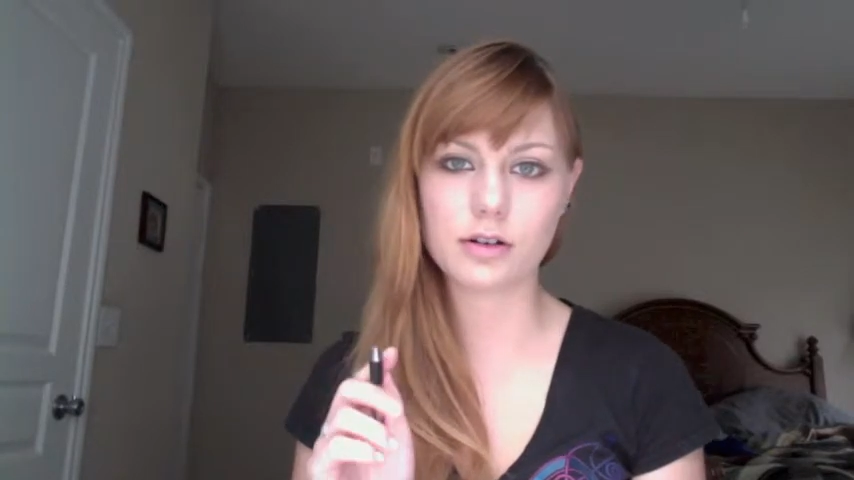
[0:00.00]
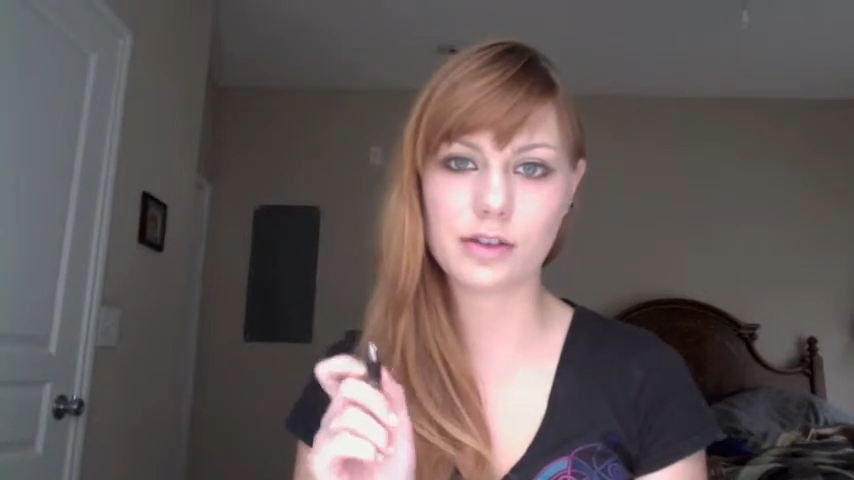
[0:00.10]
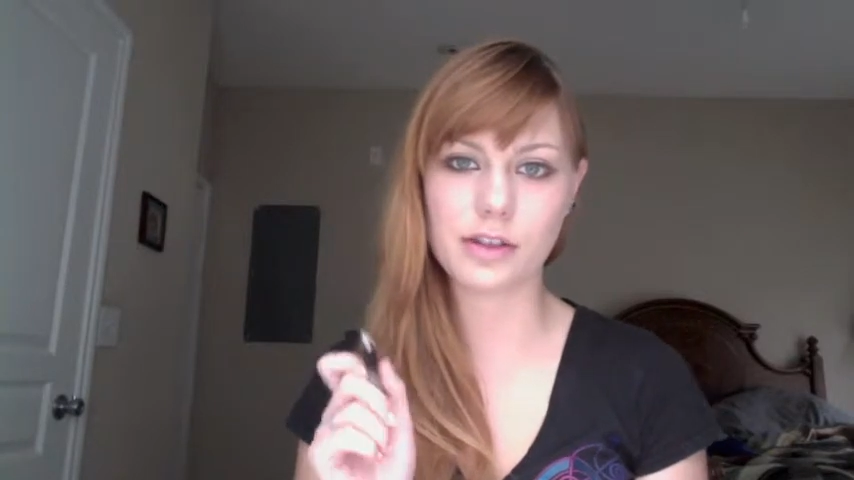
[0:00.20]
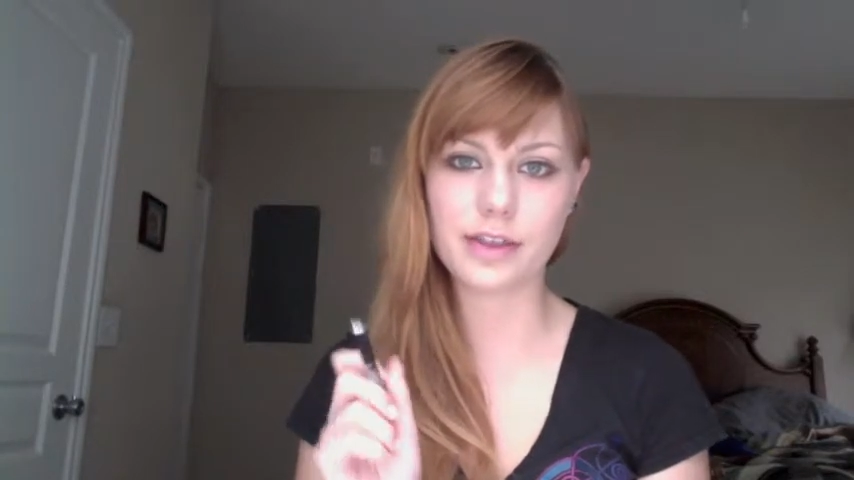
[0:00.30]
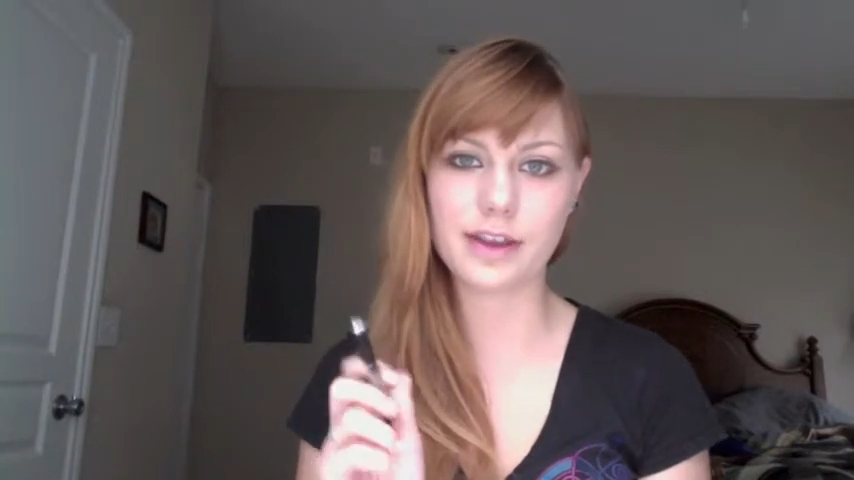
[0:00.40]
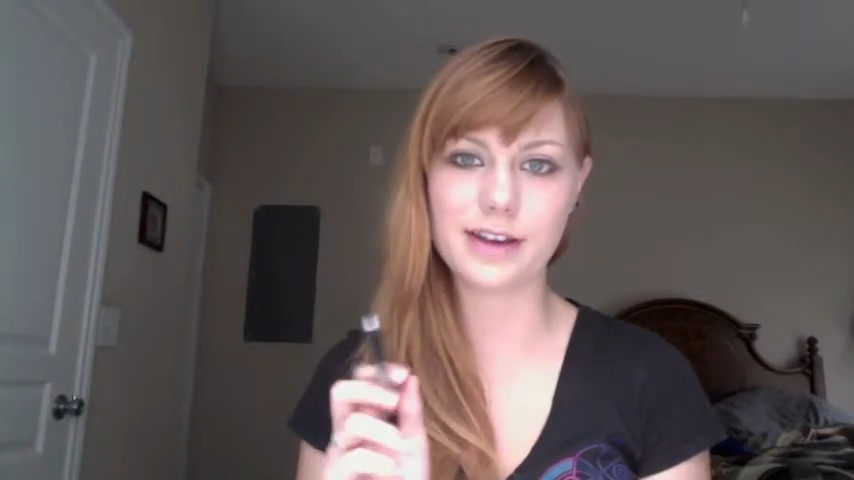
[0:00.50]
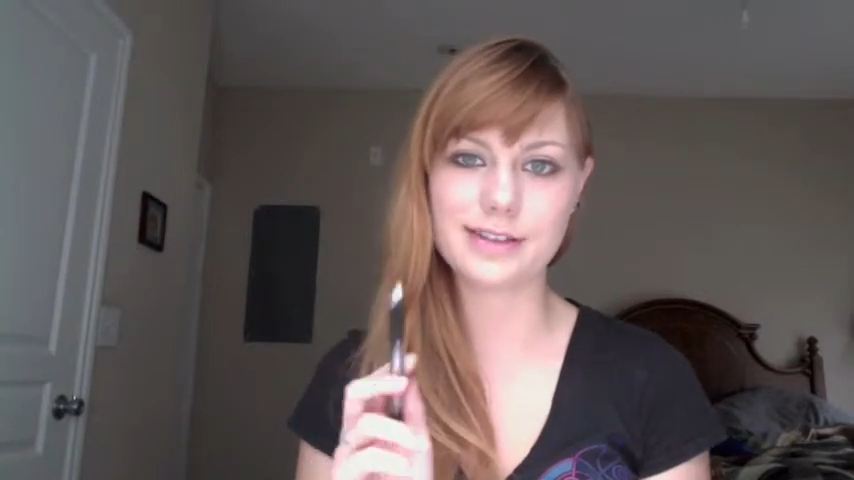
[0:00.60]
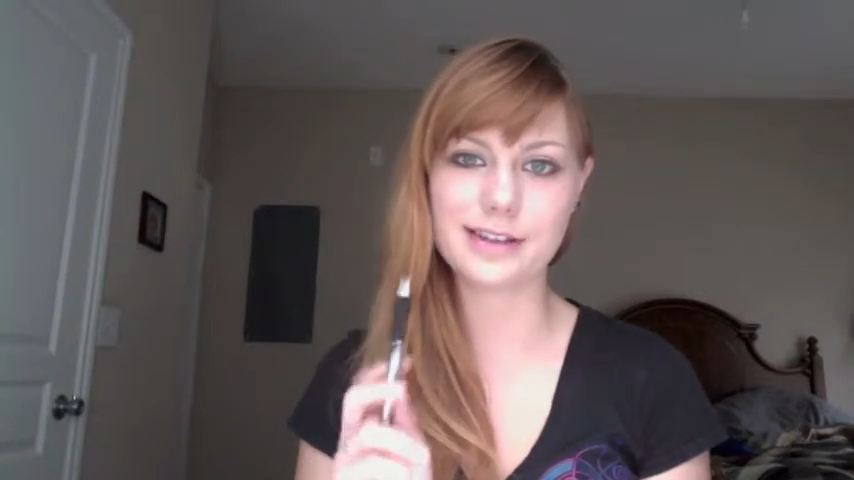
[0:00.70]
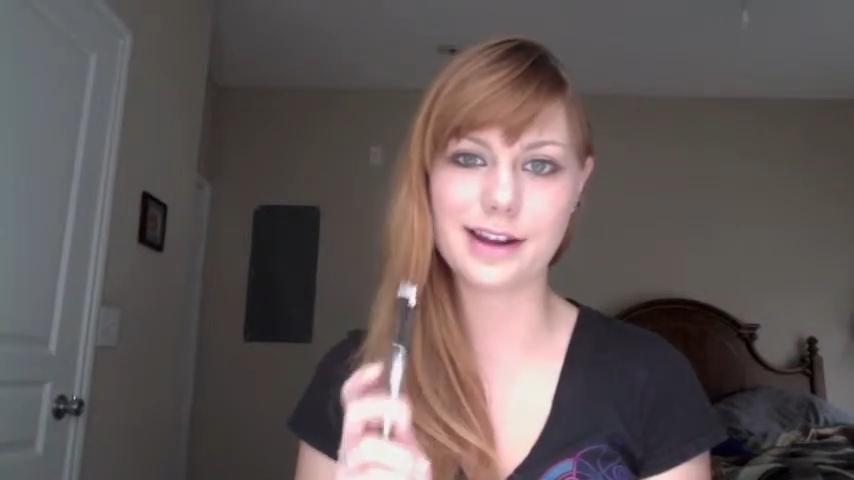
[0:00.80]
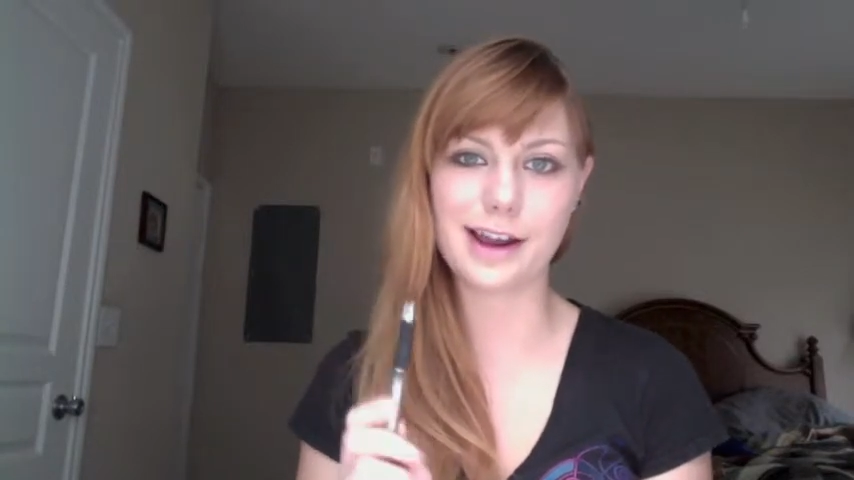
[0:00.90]
the things
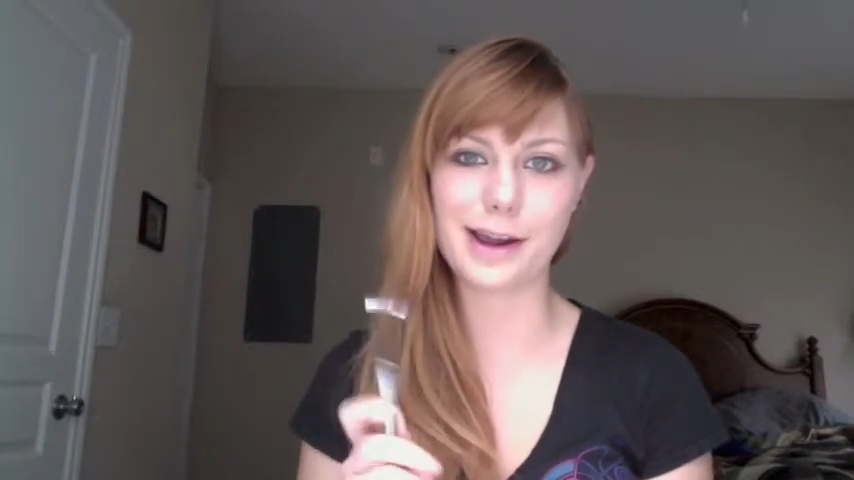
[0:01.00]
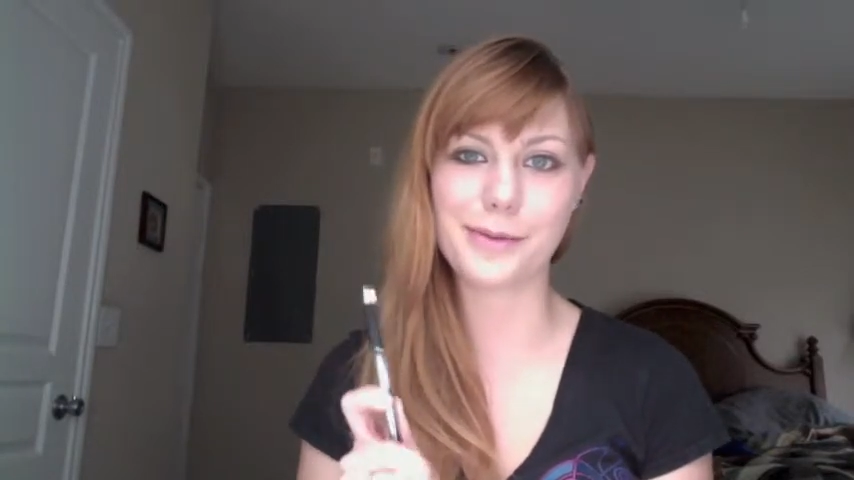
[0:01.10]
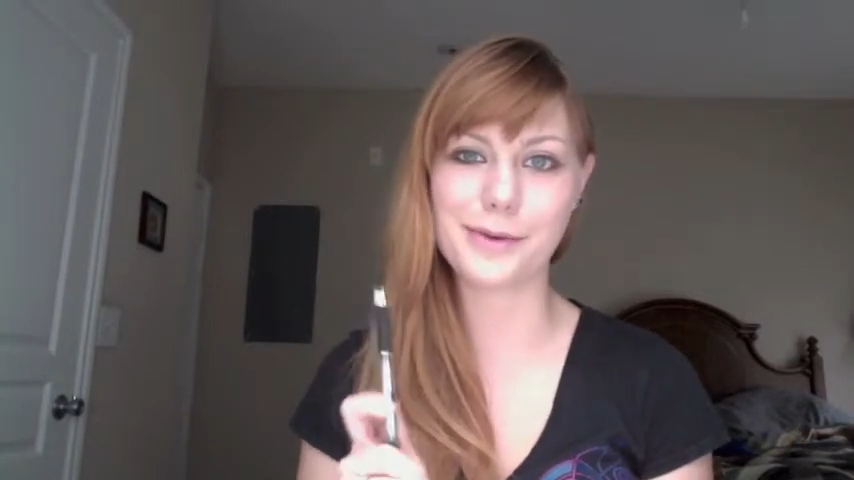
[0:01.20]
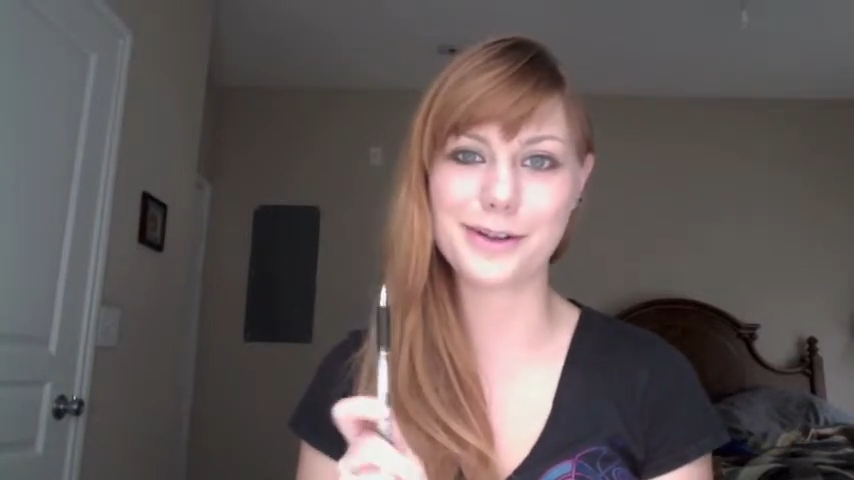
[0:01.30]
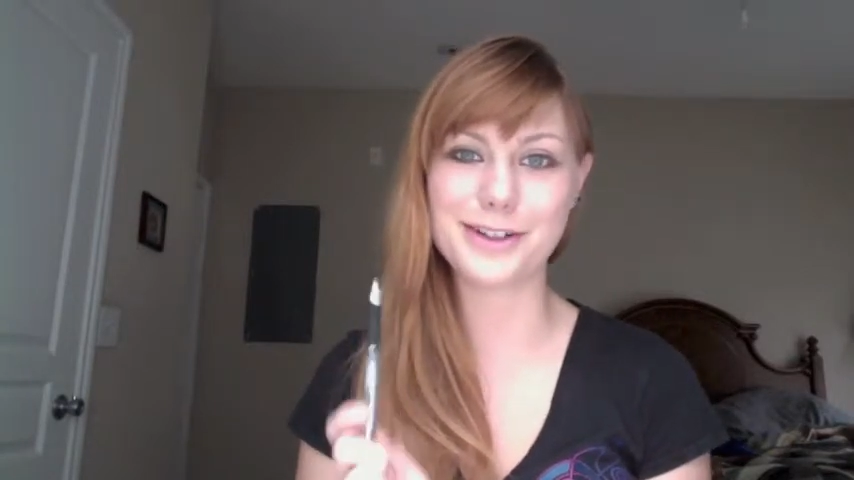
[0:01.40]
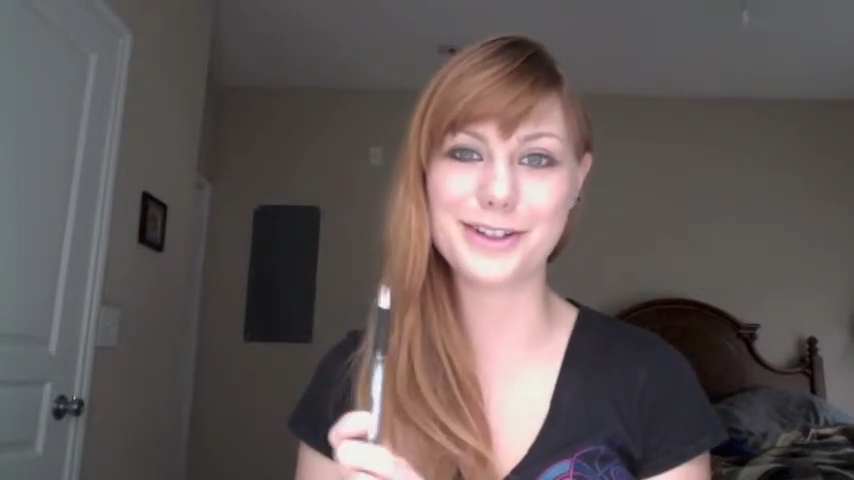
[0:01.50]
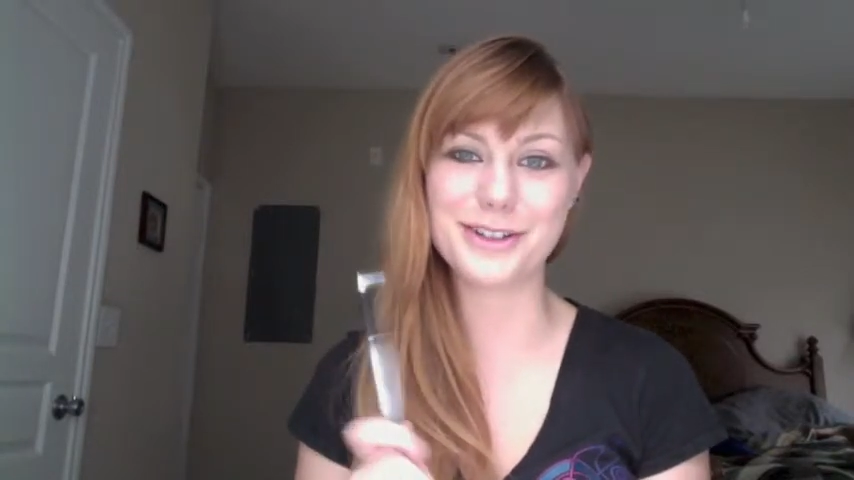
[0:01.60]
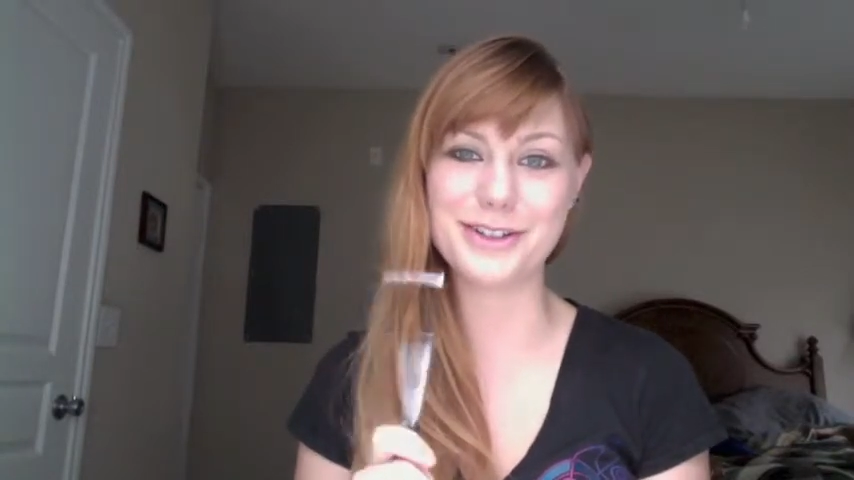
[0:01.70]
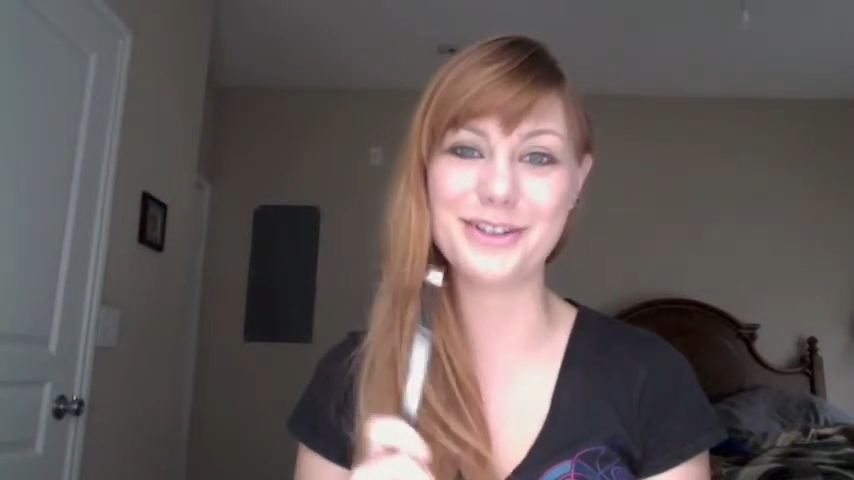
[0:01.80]
that I want to do